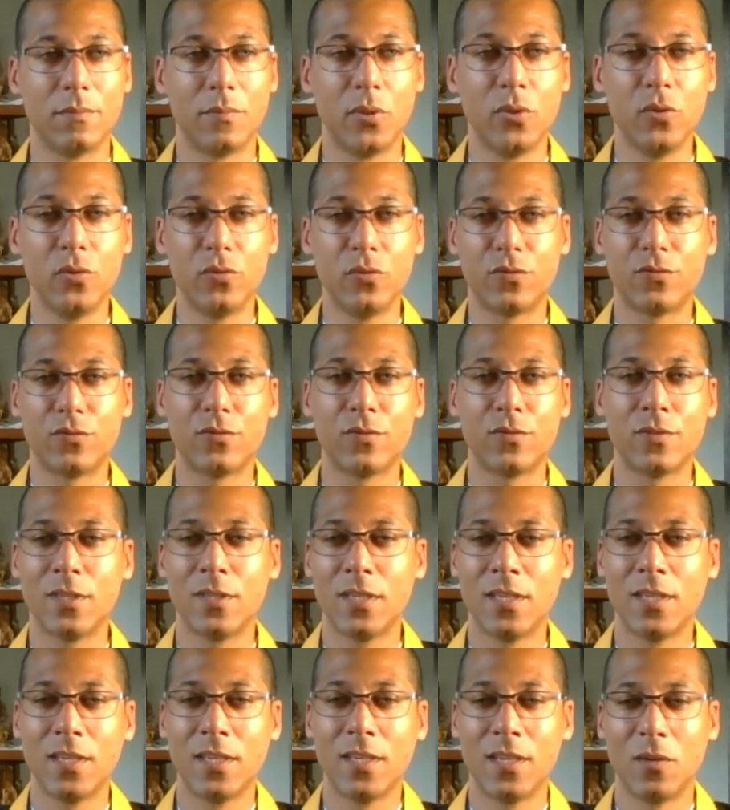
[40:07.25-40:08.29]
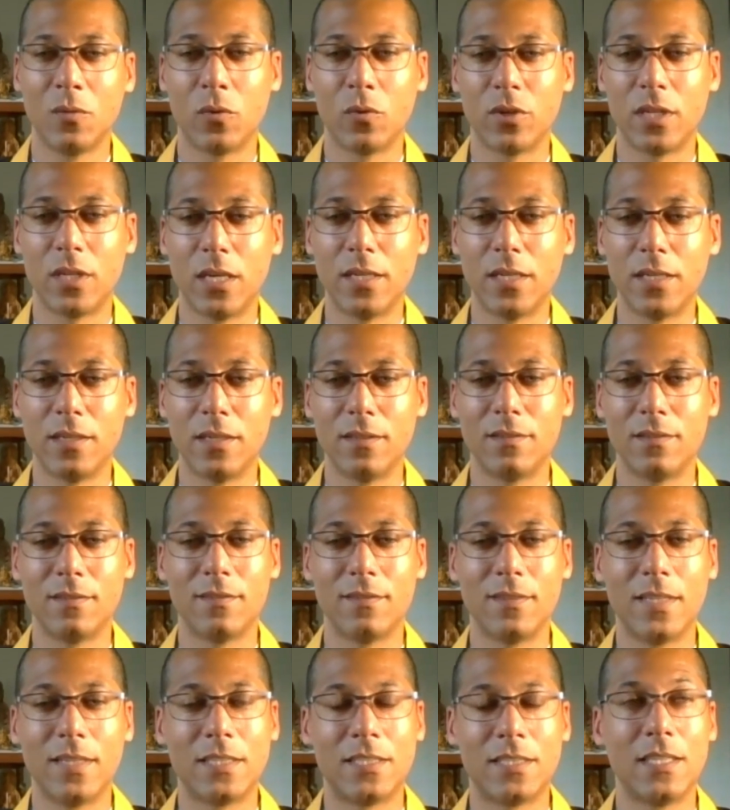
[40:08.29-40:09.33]
poof, we're done?
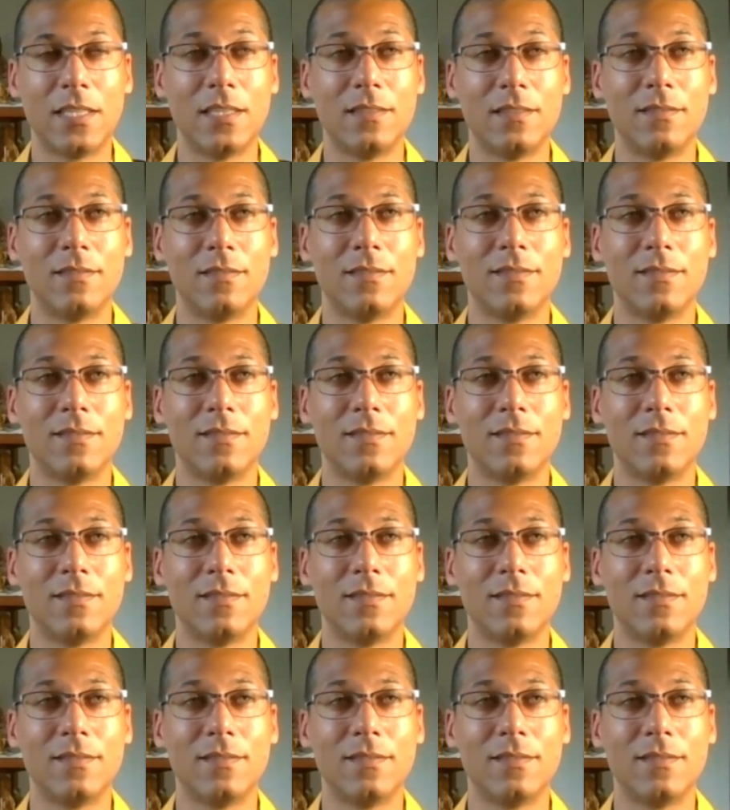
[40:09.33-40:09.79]
That's it.